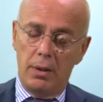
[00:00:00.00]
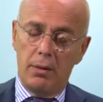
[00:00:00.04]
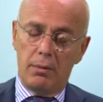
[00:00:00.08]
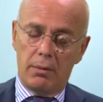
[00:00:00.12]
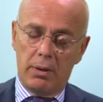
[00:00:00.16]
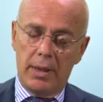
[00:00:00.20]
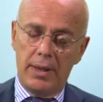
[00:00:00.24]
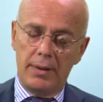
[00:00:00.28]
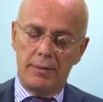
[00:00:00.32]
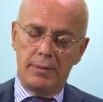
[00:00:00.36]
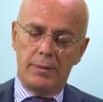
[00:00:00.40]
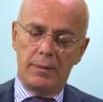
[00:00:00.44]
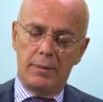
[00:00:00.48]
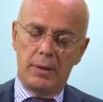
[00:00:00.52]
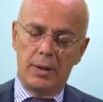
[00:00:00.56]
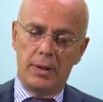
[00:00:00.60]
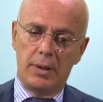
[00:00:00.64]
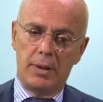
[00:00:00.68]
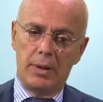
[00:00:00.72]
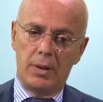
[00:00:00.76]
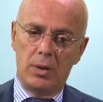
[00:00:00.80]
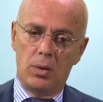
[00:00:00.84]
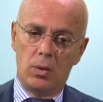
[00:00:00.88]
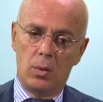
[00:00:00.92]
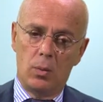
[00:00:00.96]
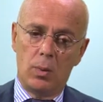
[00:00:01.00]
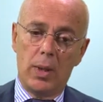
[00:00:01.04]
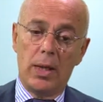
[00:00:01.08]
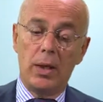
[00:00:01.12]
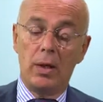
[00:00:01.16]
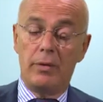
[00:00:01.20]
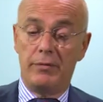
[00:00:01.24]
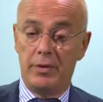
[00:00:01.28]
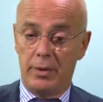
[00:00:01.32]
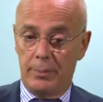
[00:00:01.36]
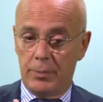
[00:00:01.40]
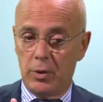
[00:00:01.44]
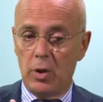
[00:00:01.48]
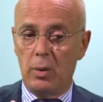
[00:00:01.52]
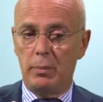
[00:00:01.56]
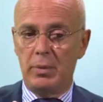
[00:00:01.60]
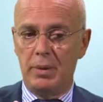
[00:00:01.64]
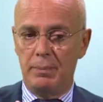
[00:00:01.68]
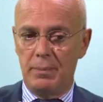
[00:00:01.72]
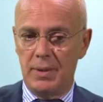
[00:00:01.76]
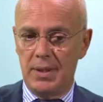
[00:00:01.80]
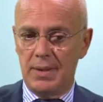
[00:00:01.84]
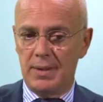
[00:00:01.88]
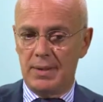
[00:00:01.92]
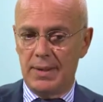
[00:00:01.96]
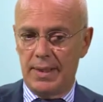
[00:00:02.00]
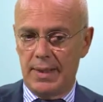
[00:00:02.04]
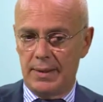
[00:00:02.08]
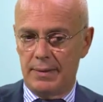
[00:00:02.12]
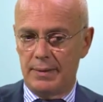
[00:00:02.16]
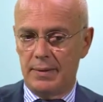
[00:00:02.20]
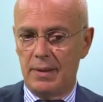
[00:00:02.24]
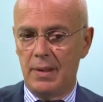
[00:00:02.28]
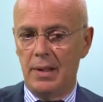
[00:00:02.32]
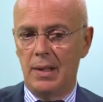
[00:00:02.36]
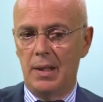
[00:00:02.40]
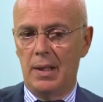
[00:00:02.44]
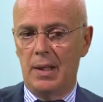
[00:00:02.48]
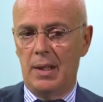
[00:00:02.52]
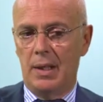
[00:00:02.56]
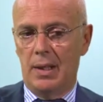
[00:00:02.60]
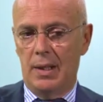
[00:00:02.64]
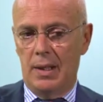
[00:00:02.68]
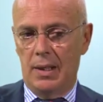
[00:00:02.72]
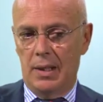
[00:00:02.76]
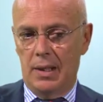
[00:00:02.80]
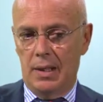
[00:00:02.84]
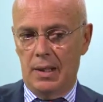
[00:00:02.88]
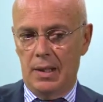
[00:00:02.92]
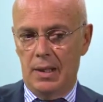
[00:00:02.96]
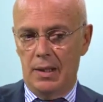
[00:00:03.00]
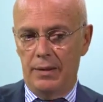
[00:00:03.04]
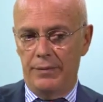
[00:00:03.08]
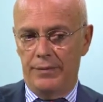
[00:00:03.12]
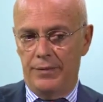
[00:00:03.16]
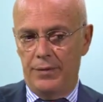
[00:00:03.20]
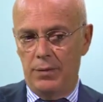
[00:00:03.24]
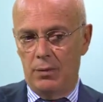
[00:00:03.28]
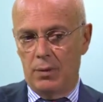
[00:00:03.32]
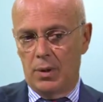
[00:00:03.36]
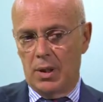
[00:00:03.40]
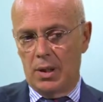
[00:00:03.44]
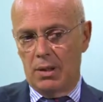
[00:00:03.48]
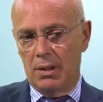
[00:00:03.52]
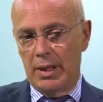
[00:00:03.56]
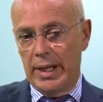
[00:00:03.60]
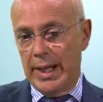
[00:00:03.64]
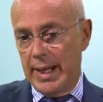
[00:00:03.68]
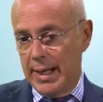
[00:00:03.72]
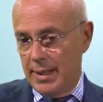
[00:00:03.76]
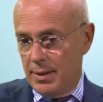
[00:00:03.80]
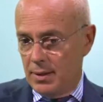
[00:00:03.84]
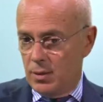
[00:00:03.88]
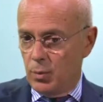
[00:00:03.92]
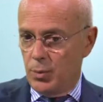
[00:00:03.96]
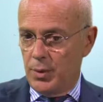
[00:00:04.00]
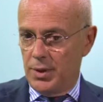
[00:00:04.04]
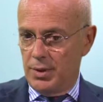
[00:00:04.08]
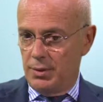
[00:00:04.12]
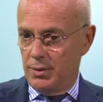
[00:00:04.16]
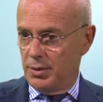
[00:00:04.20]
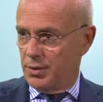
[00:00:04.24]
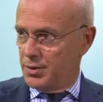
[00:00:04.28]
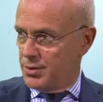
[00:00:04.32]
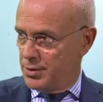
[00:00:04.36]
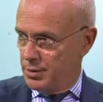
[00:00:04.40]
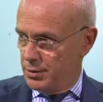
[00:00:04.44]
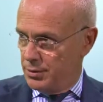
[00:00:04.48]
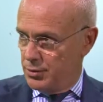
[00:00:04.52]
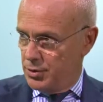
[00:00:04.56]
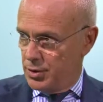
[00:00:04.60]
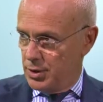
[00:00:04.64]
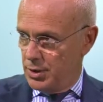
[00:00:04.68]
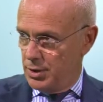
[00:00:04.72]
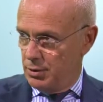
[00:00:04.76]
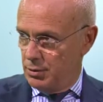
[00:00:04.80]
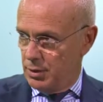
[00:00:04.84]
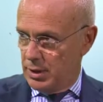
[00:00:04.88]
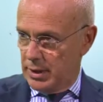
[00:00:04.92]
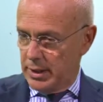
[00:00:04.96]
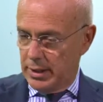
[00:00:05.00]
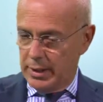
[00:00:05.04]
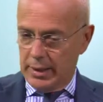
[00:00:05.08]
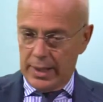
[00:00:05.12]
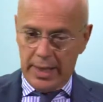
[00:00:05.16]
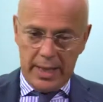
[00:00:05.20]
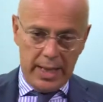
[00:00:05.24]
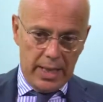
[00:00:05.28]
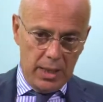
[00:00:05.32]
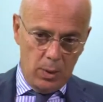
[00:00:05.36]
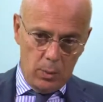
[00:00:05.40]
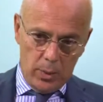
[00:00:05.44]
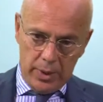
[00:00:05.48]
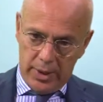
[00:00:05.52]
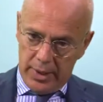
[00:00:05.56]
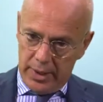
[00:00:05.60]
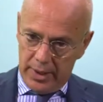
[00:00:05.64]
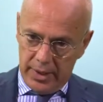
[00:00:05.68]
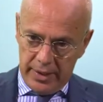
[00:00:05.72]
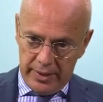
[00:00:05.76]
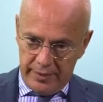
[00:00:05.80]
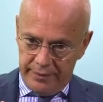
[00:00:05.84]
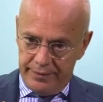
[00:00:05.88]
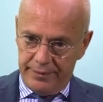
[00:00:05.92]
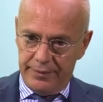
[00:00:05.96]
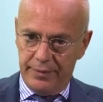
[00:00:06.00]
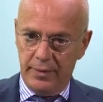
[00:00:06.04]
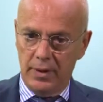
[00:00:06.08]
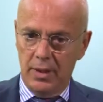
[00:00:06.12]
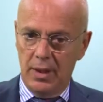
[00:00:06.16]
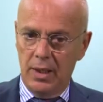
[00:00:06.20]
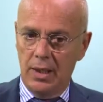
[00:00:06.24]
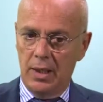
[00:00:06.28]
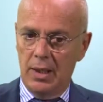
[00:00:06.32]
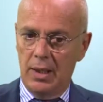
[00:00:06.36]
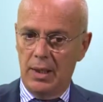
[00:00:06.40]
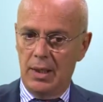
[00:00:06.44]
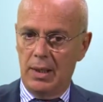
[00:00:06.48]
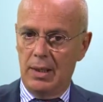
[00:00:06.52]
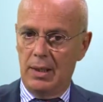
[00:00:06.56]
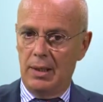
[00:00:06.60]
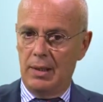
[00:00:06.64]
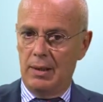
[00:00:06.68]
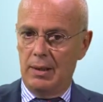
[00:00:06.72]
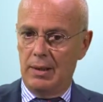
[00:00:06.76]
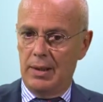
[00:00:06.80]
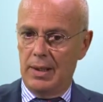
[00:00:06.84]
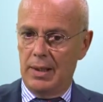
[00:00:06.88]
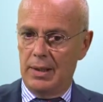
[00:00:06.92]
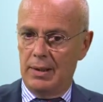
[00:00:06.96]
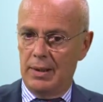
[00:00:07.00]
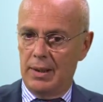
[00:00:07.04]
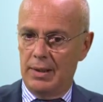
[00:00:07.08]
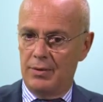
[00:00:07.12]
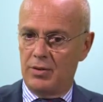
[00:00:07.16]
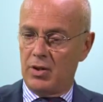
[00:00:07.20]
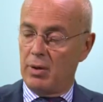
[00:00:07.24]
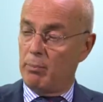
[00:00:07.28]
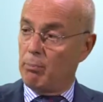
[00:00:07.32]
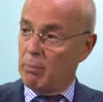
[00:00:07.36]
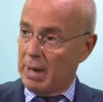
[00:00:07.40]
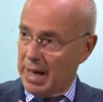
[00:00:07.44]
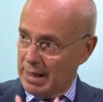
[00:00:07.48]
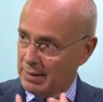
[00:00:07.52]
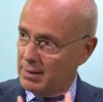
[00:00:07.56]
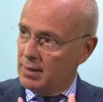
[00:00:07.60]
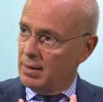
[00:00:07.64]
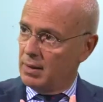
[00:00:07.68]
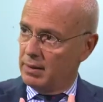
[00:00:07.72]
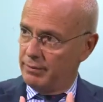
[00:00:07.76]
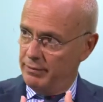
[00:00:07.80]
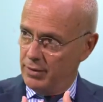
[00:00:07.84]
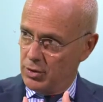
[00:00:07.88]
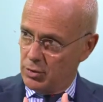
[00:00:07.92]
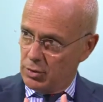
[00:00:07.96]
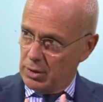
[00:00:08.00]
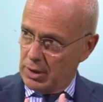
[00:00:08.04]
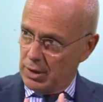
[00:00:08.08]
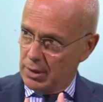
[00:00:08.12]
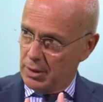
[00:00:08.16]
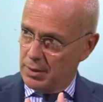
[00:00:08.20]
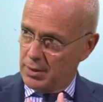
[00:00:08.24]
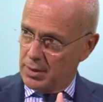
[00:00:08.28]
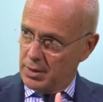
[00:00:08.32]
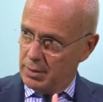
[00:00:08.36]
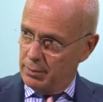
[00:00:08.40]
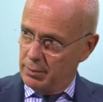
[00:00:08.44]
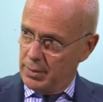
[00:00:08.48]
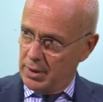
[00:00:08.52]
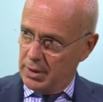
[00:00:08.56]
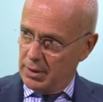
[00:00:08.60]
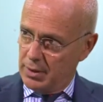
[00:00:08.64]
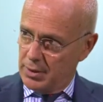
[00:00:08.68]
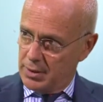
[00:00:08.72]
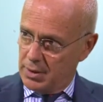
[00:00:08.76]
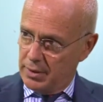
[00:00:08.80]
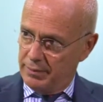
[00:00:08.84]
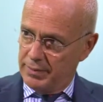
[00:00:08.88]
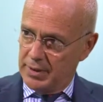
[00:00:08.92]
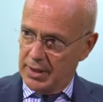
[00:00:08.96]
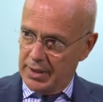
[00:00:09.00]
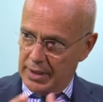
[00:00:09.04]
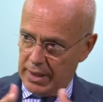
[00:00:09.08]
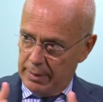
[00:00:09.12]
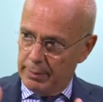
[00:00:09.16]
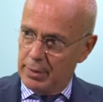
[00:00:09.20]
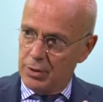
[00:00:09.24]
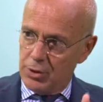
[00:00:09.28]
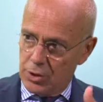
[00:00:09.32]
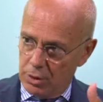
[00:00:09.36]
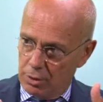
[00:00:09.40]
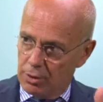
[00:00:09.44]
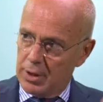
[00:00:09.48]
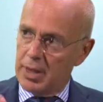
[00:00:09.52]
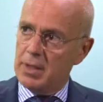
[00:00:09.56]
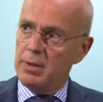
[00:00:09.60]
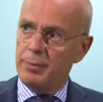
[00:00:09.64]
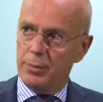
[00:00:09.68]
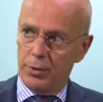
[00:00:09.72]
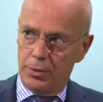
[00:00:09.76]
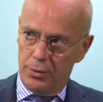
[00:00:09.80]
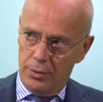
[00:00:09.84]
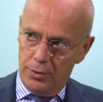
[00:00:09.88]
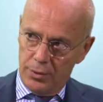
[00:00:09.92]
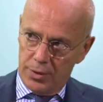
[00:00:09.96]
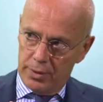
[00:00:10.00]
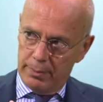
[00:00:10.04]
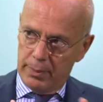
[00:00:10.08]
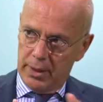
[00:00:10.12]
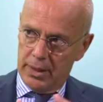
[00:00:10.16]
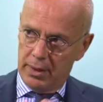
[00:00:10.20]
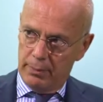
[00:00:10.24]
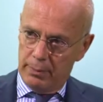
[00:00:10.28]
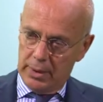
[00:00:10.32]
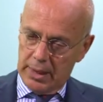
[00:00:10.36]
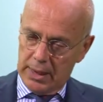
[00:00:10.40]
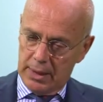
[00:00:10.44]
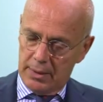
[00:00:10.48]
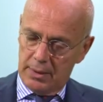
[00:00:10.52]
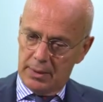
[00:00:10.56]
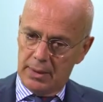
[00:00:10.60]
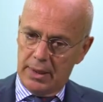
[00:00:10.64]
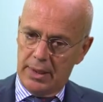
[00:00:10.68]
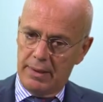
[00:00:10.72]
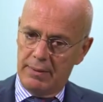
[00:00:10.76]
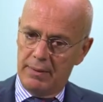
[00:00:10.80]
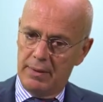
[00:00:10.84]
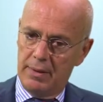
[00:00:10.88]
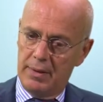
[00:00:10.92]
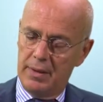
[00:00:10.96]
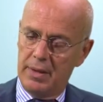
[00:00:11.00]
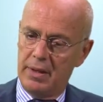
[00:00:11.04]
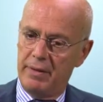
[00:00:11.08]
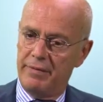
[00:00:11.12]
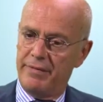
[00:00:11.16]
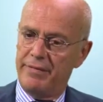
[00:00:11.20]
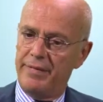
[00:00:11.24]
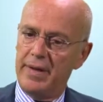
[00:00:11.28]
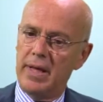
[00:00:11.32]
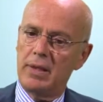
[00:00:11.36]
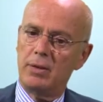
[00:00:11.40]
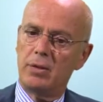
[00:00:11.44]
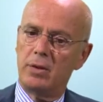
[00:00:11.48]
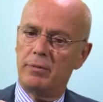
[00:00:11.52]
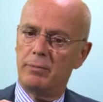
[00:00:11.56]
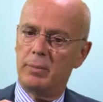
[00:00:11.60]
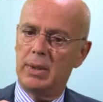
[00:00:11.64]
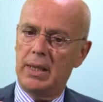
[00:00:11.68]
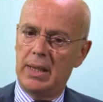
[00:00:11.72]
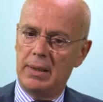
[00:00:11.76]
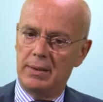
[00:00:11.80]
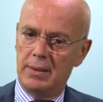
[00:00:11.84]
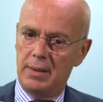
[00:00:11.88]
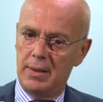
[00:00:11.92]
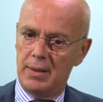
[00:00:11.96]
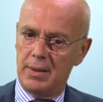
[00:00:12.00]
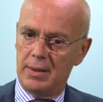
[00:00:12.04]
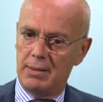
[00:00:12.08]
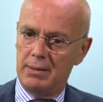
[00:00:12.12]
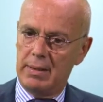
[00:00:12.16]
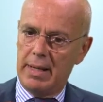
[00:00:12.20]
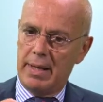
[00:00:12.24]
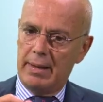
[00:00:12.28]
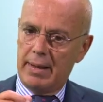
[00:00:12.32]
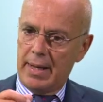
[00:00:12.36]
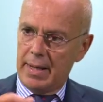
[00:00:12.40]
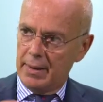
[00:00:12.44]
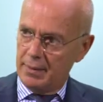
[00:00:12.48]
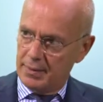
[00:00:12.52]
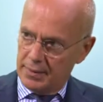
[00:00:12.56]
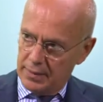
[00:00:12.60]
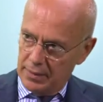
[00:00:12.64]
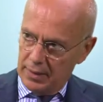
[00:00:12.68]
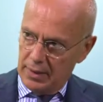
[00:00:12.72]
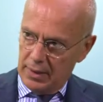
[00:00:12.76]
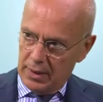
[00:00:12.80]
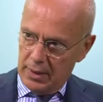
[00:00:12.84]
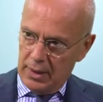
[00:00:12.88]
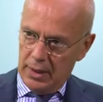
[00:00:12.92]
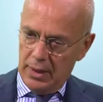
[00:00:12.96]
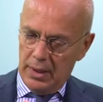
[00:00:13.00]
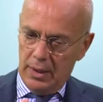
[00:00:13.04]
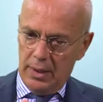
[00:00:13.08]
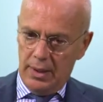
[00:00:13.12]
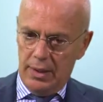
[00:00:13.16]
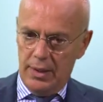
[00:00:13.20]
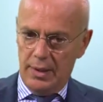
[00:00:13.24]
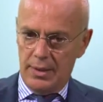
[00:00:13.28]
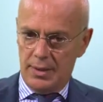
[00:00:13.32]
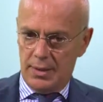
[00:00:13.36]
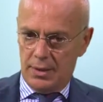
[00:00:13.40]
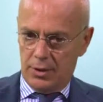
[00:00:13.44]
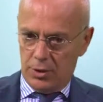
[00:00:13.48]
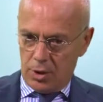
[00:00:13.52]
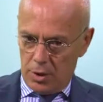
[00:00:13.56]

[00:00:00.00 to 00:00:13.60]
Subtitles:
you're right. One of the problem is that if you are late with your surgery, you can anyway have a dramatic visual loss because of the damage already produced by the blood. And the effect of blood is direct, is